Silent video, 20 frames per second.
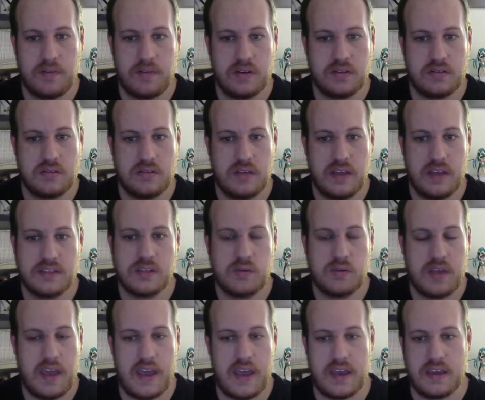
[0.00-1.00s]
but it's
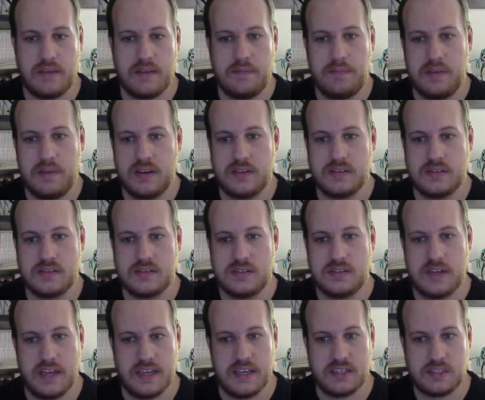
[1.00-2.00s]
okay because
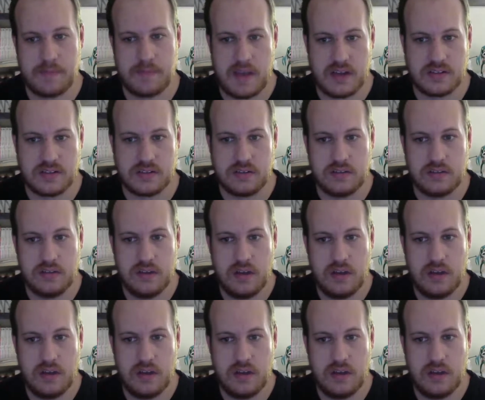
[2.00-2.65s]
today's special.